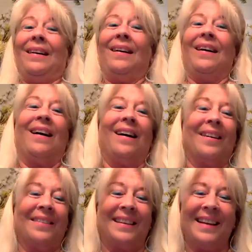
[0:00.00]
oh,
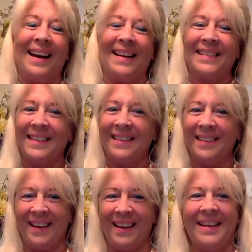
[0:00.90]
yes.
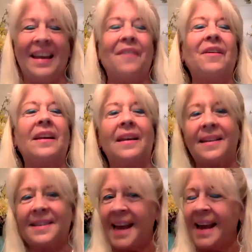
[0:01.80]
And even
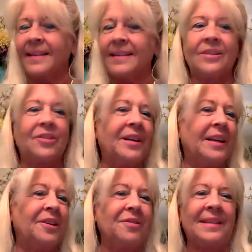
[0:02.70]
in dance,
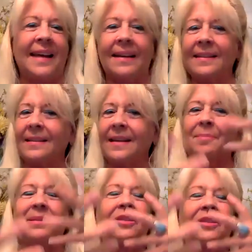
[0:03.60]
learning new dances,
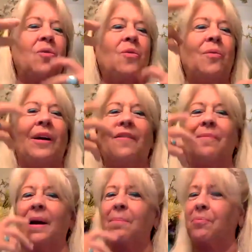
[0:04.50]
I'm so aware of
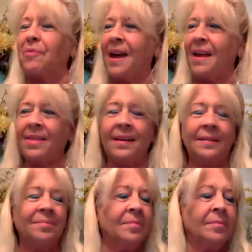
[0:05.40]
my breath
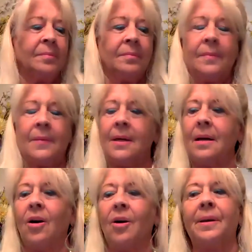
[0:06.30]
in
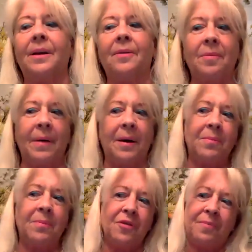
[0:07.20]
harmony with my
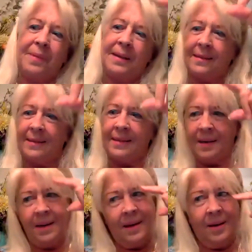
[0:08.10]
movements
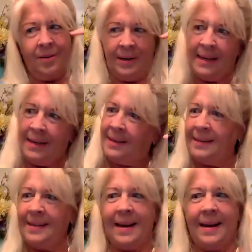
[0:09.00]
and,
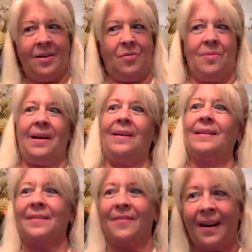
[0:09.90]
kinesthetic
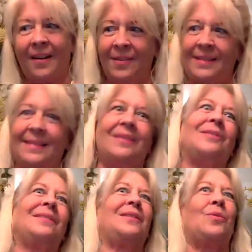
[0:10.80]
awareness of every
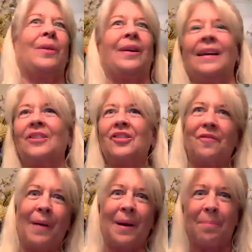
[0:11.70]
single square inch
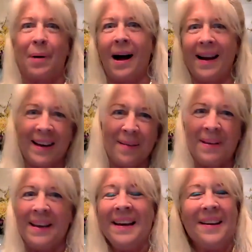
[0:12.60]
of my body,
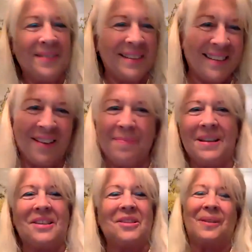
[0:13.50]
which I've
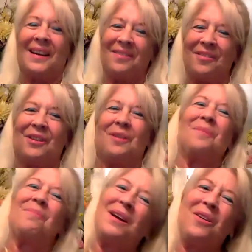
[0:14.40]
been doing for
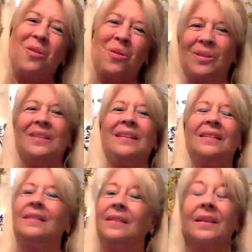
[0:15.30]
my whole
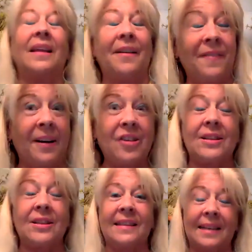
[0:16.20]
life,
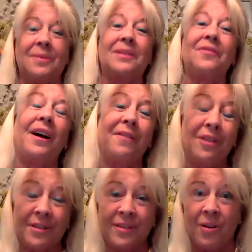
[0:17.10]
actually, since I was 5
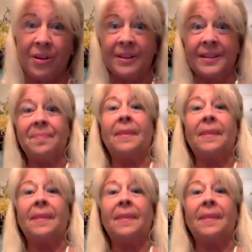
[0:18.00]
years old.